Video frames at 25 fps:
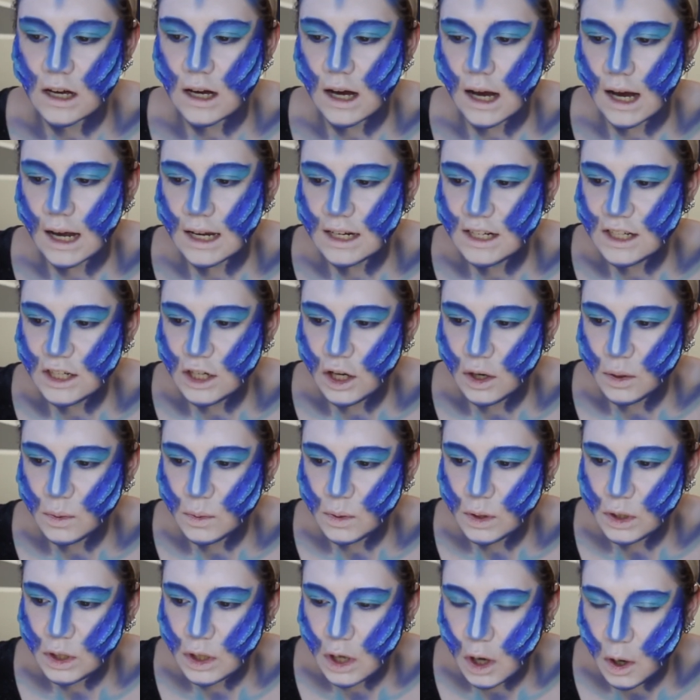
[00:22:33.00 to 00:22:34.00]
I don't
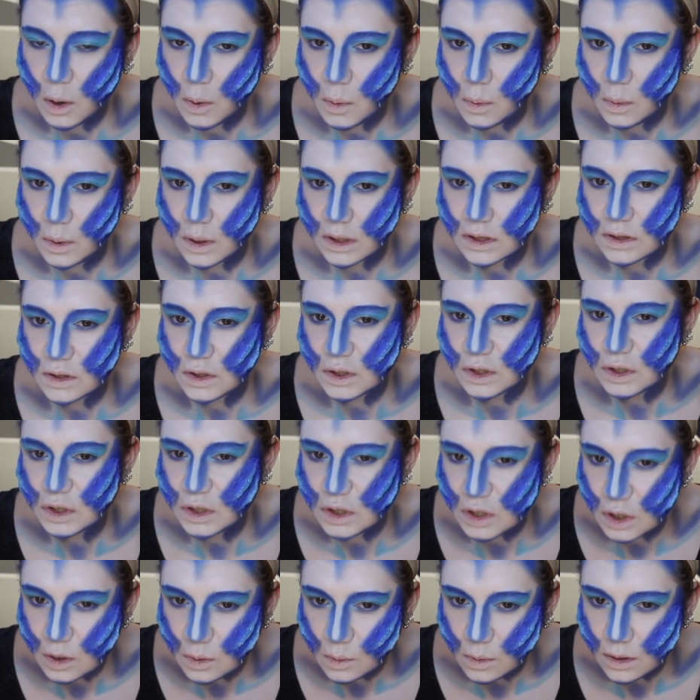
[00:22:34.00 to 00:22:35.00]
know what to
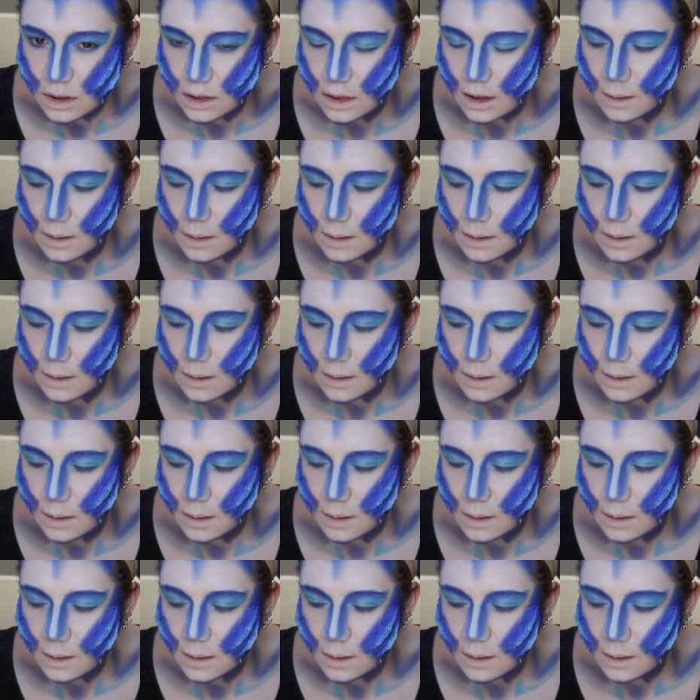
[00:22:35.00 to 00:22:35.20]
do with